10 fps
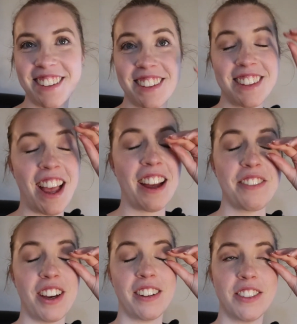9 to
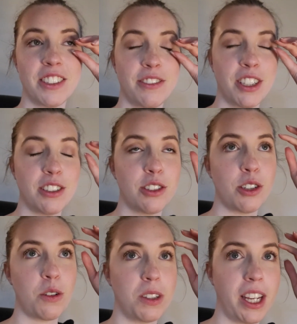5 just feels
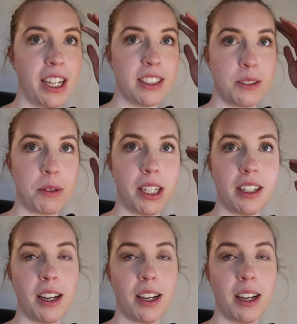so late to me.